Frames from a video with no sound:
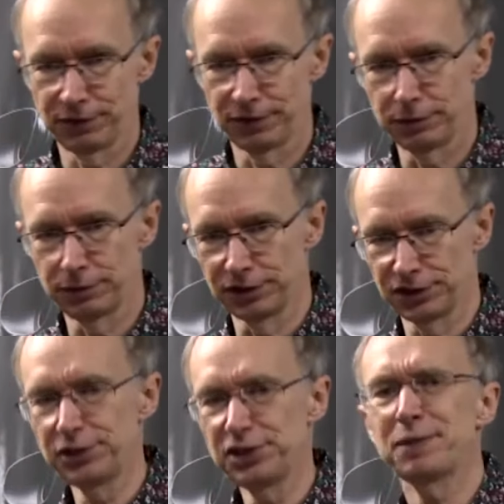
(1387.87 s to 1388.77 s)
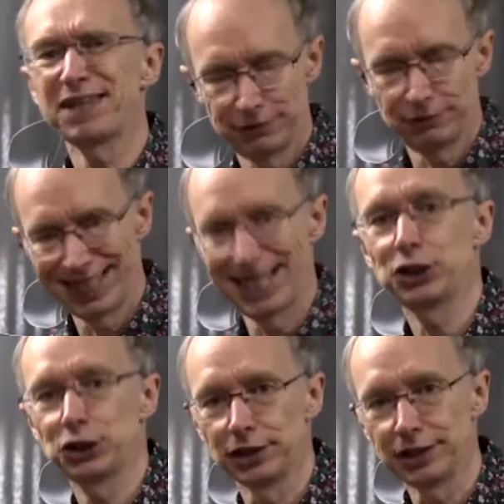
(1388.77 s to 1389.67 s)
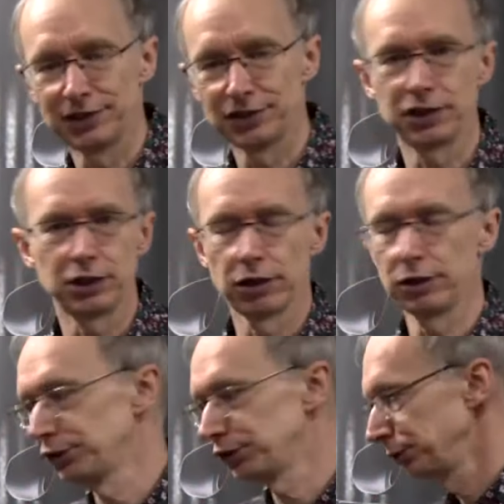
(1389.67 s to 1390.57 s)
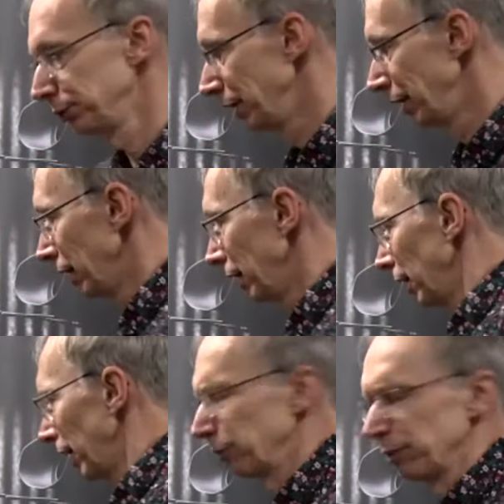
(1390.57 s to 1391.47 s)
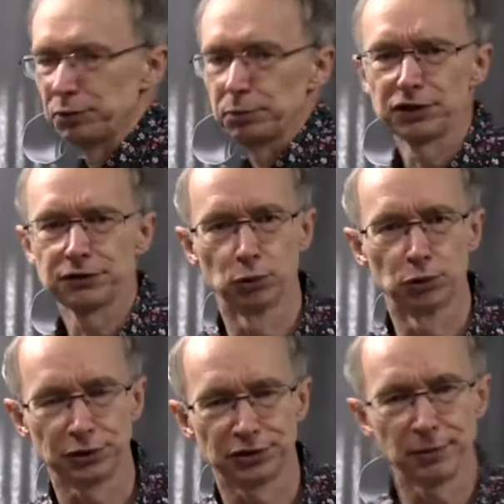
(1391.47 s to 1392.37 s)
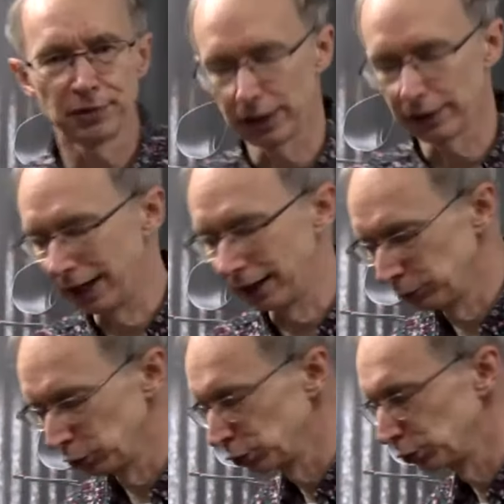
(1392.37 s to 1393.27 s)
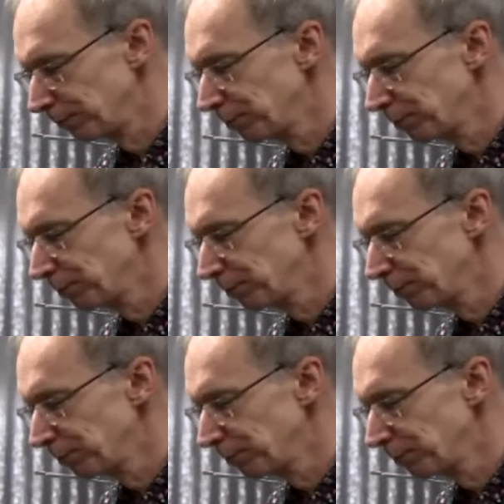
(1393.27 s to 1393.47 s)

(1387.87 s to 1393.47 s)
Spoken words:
the Sony specification is 0 to, I can't remember, it's plus 40 or something like that, I'm not sure.